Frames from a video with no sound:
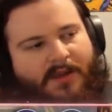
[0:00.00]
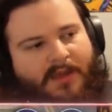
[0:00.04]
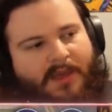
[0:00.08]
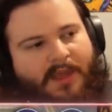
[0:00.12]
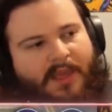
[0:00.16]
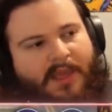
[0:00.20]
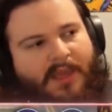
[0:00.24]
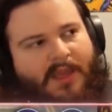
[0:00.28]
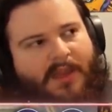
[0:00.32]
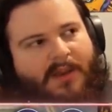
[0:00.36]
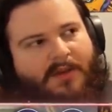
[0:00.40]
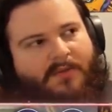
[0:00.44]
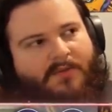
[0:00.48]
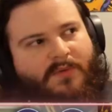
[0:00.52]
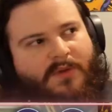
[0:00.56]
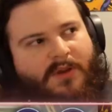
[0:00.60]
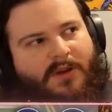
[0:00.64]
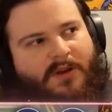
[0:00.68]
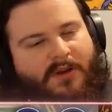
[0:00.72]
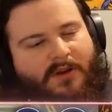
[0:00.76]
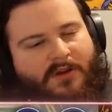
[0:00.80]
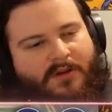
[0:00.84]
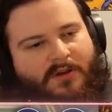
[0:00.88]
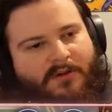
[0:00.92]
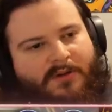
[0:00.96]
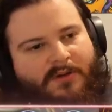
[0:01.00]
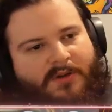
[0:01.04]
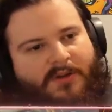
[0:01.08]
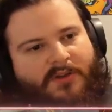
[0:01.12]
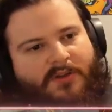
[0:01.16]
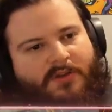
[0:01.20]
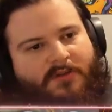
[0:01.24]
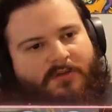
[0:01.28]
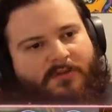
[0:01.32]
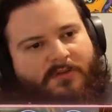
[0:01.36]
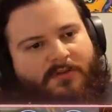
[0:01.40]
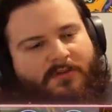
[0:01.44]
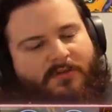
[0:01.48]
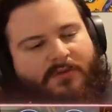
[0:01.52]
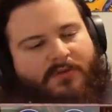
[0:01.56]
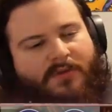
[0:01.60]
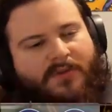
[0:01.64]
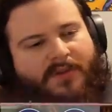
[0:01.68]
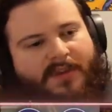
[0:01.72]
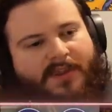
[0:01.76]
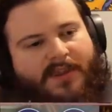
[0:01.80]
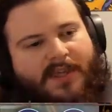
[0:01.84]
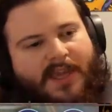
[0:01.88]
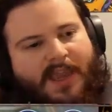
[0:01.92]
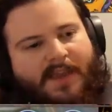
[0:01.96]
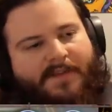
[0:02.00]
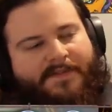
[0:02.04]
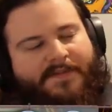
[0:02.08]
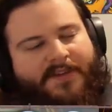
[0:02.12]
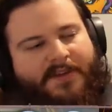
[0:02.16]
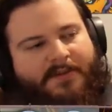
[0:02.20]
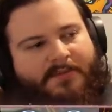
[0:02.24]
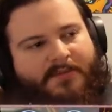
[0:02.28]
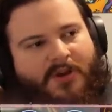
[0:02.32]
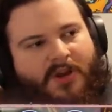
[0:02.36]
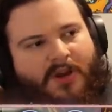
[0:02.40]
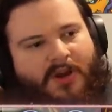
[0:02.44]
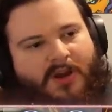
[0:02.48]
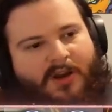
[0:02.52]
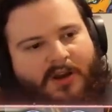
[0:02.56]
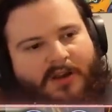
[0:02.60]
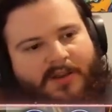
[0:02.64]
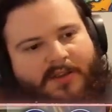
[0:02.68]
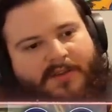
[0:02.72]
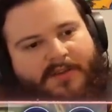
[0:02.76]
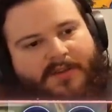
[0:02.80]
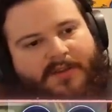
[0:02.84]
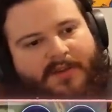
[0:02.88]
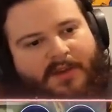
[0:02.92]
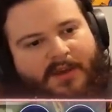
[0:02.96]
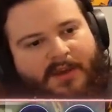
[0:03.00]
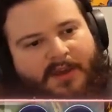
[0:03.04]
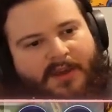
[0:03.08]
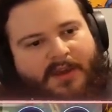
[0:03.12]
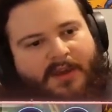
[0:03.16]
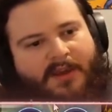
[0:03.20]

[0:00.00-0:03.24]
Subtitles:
And we are going to save some cards.